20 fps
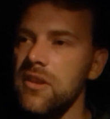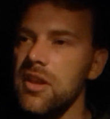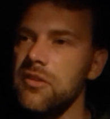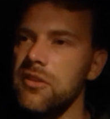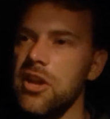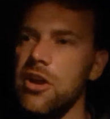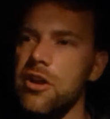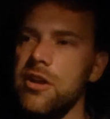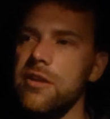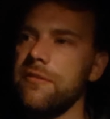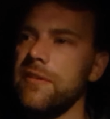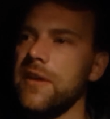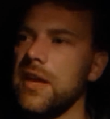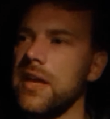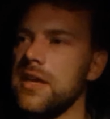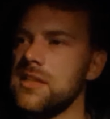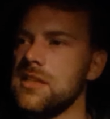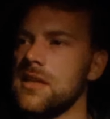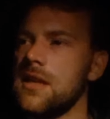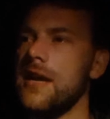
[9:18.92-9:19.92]
The only thing
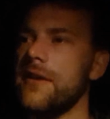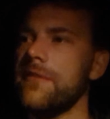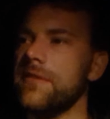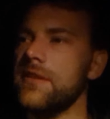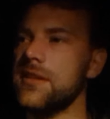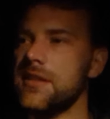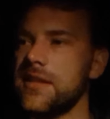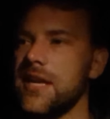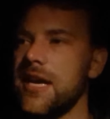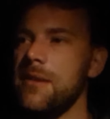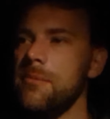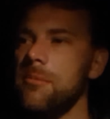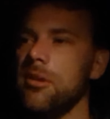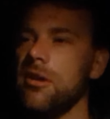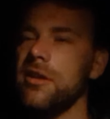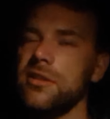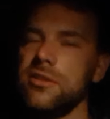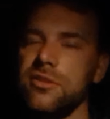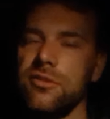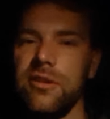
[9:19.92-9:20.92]
is I left the
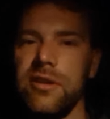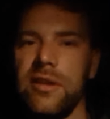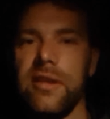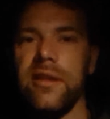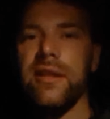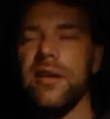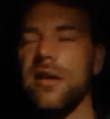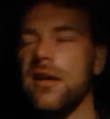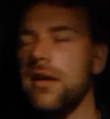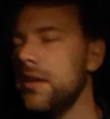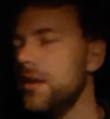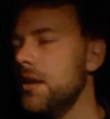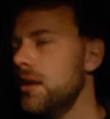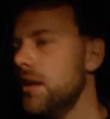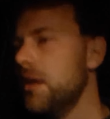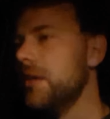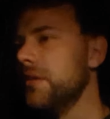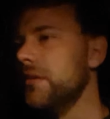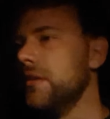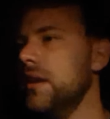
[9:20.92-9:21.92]
stabiliser on
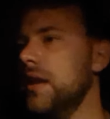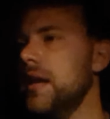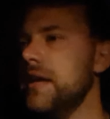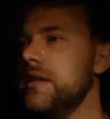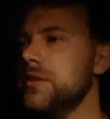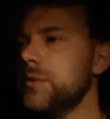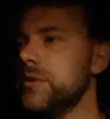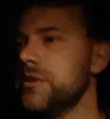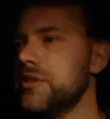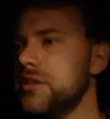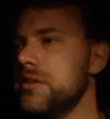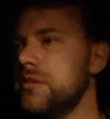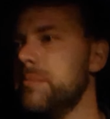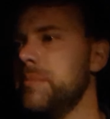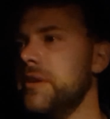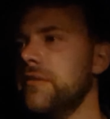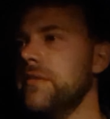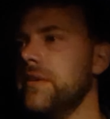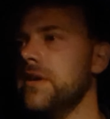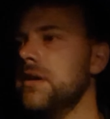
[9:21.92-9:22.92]
in the lens, which is a
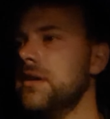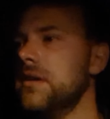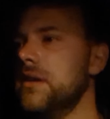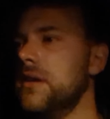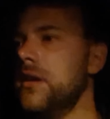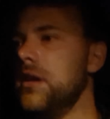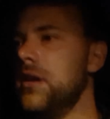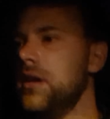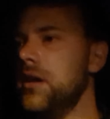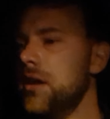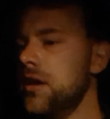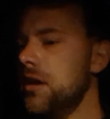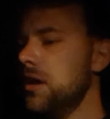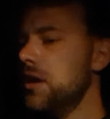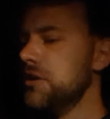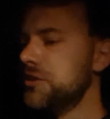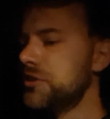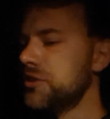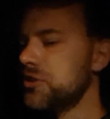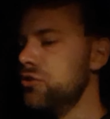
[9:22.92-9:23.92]
bit of
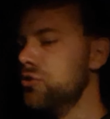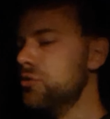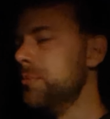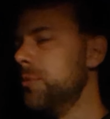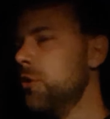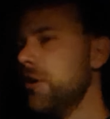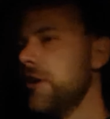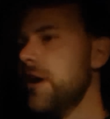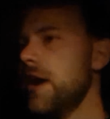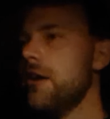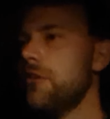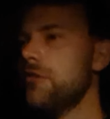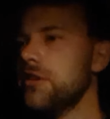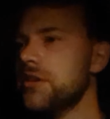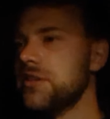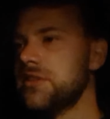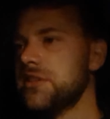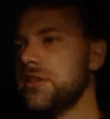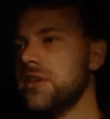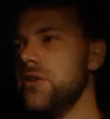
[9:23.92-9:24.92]
a schoolboy error,
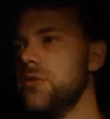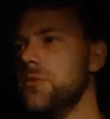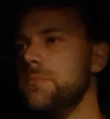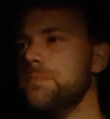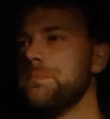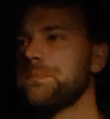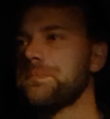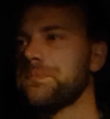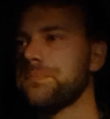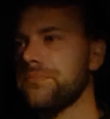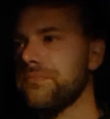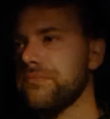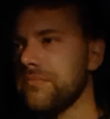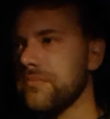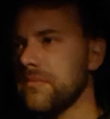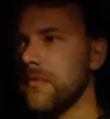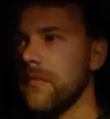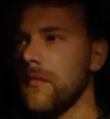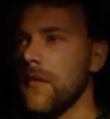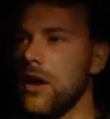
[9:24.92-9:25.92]
so
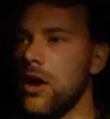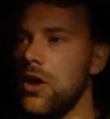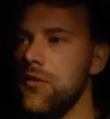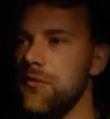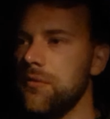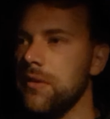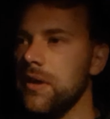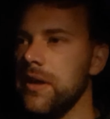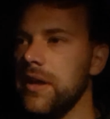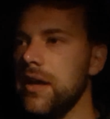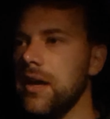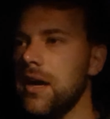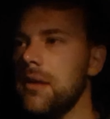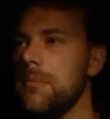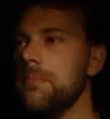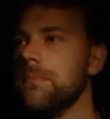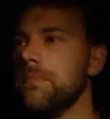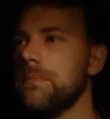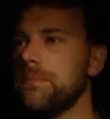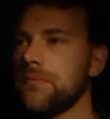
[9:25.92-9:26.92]
hopefully I'll
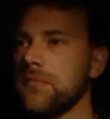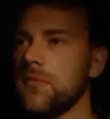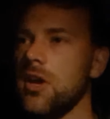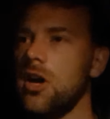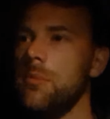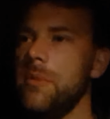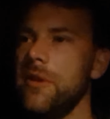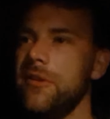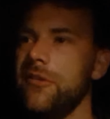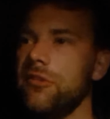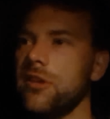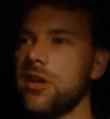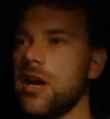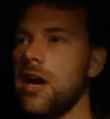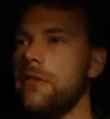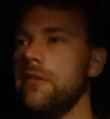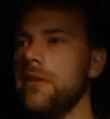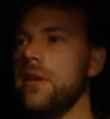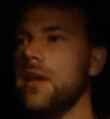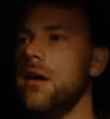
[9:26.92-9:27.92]
be able to
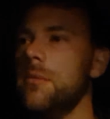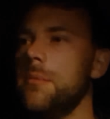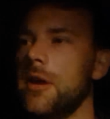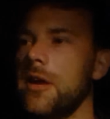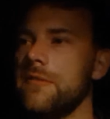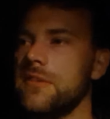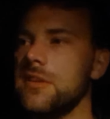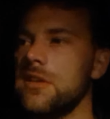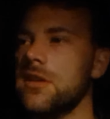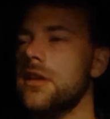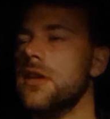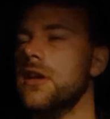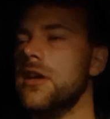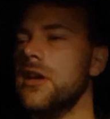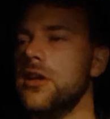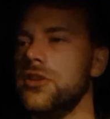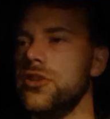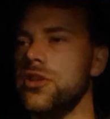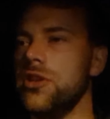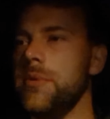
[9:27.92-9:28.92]
recover that. I might have to
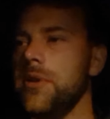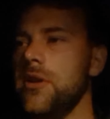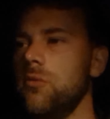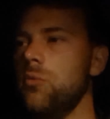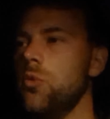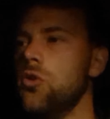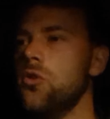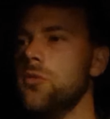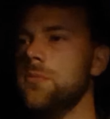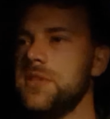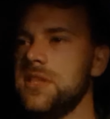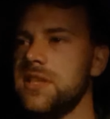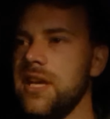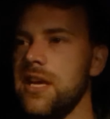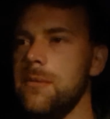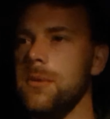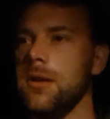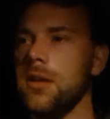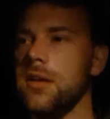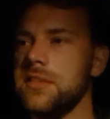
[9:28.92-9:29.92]
do a bit of warp
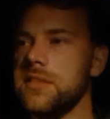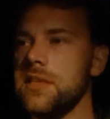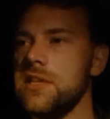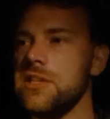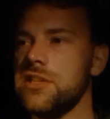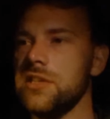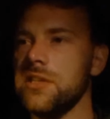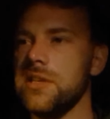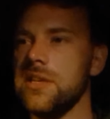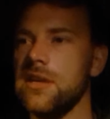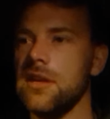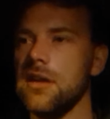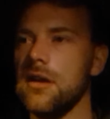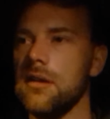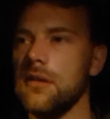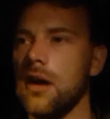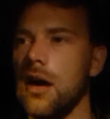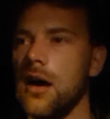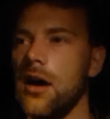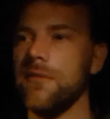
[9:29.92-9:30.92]
stabilisation in
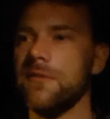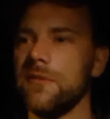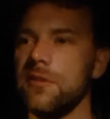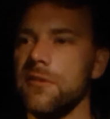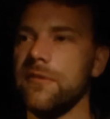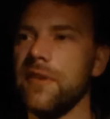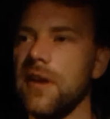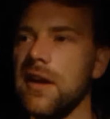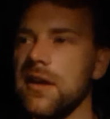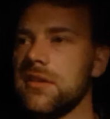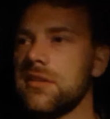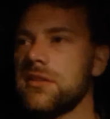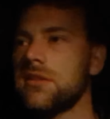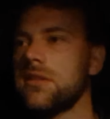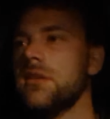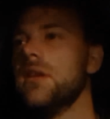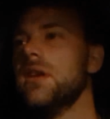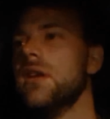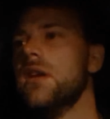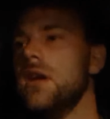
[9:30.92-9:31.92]
After Effects
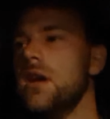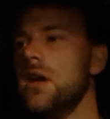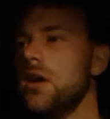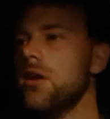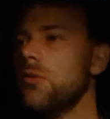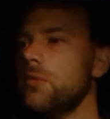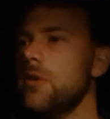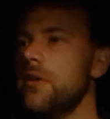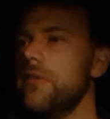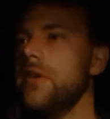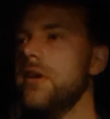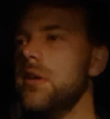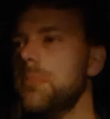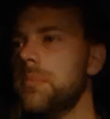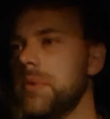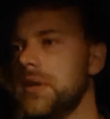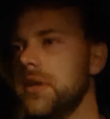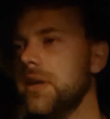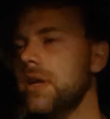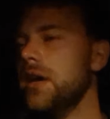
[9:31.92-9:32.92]
with it,
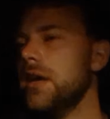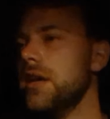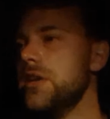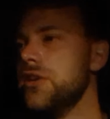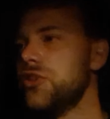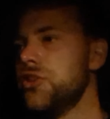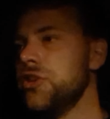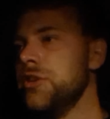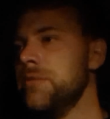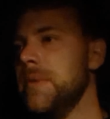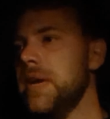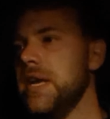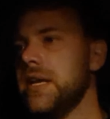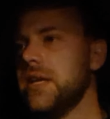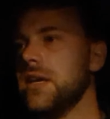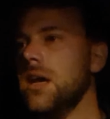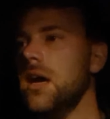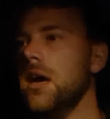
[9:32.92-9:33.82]
but it should make